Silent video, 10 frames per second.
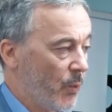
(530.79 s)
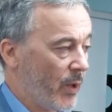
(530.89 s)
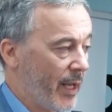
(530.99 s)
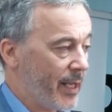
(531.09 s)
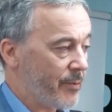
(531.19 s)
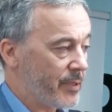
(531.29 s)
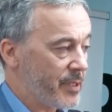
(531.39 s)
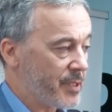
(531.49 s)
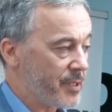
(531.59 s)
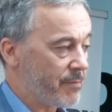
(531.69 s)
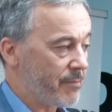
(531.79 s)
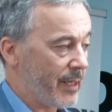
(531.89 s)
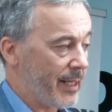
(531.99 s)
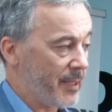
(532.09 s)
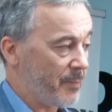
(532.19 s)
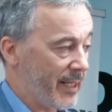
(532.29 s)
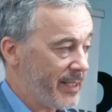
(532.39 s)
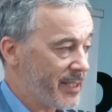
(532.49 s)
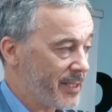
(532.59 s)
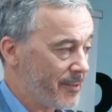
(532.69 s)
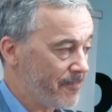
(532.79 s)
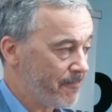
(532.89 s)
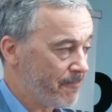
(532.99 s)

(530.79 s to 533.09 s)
when I was in the police,